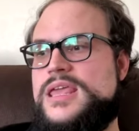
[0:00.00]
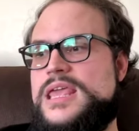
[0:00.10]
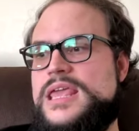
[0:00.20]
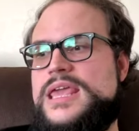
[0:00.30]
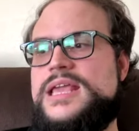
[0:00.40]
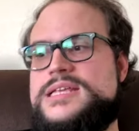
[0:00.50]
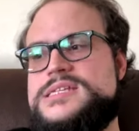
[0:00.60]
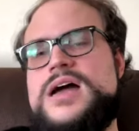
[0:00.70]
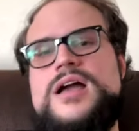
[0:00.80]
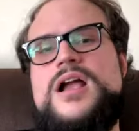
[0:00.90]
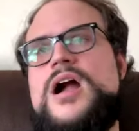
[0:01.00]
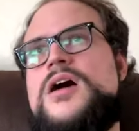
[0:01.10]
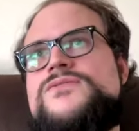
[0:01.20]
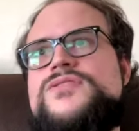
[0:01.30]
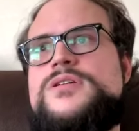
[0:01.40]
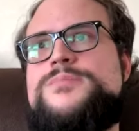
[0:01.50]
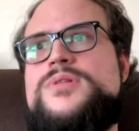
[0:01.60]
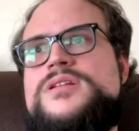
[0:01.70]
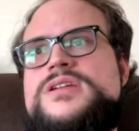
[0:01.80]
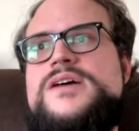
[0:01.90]
he's not
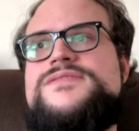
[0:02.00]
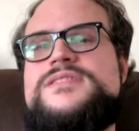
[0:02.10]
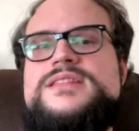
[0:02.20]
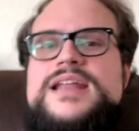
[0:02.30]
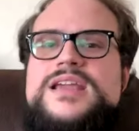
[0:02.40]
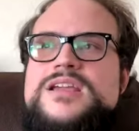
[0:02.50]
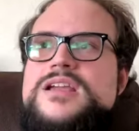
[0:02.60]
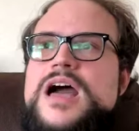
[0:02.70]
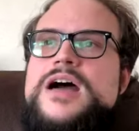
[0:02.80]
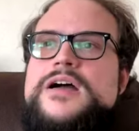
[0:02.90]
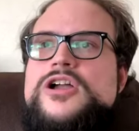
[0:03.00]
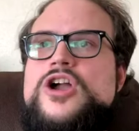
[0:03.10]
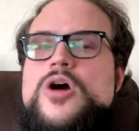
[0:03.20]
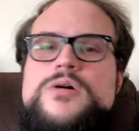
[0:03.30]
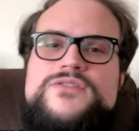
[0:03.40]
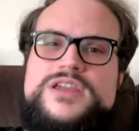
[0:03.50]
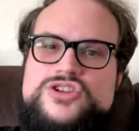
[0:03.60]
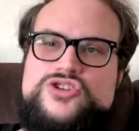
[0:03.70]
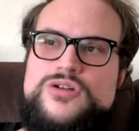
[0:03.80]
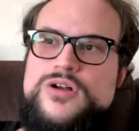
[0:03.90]
comfortable enough letting uh, go of
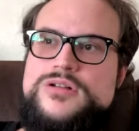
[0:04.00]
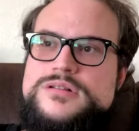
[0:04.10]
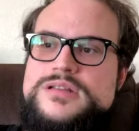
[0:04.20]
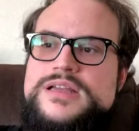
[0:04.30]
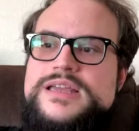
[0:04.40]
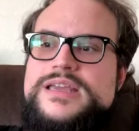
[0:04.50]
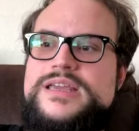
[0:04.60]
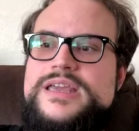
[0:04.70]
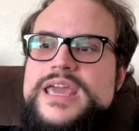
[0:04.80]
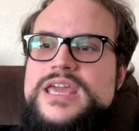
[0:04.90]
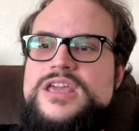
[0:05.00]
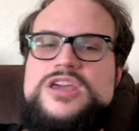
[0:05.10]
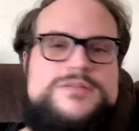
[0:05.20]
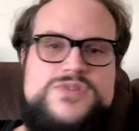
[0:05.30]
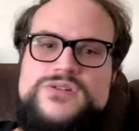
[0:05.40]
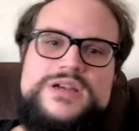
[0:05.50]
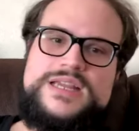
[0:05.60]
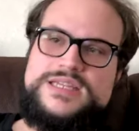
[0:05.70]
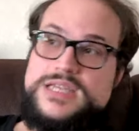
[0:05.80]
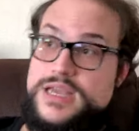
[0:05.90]
control in
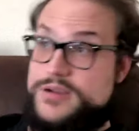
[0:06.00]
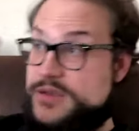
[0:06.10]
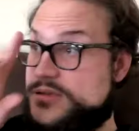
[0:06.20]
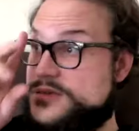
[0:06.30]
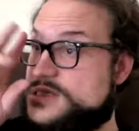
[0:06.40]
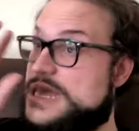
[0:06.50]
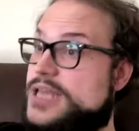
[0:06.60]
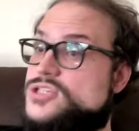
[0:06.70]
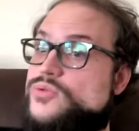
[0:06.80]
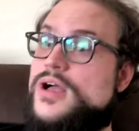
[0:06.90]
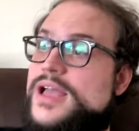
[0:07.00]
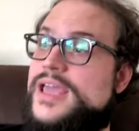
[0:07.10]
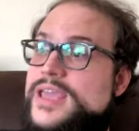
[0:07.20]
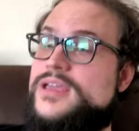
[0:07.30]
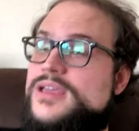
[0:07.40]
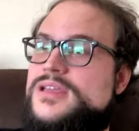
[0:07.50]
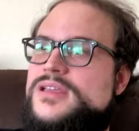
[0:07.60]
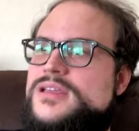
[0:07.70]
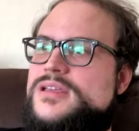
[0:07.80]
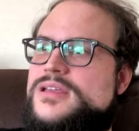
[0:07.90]
community scenarios. That's why
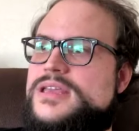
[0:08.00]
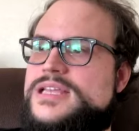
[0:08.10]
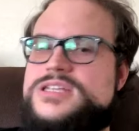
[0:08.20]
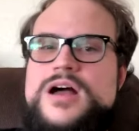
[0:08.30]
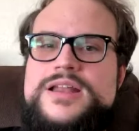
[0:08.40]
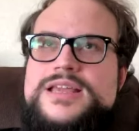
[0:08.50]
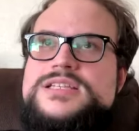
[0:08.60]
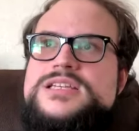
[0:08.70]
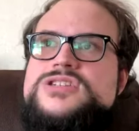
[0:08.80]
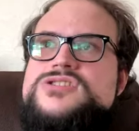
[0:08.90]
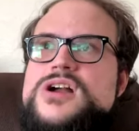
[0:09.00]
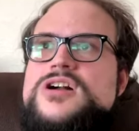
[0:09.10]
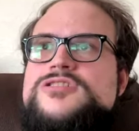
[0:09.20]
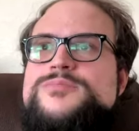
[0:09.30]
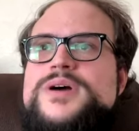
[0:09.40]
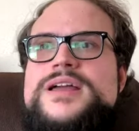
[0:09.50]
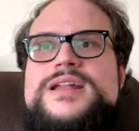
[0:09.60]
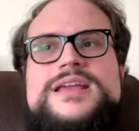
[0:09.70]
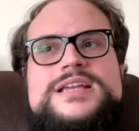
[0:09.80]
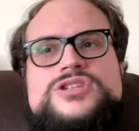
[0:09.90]
his audiences grow,
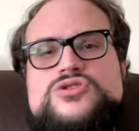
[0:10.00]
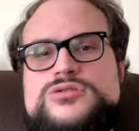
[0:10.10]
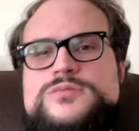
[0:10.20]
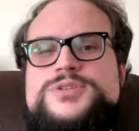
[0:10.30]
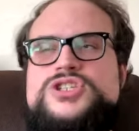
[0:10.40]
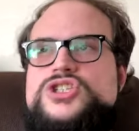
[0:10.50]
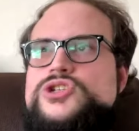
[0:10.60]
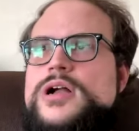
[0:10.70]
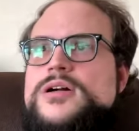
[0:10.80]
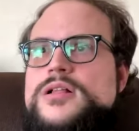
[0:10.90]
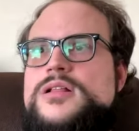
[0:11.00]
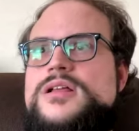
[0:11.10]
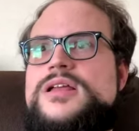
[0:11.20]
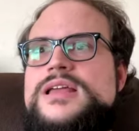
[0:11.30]
but his groups struggle.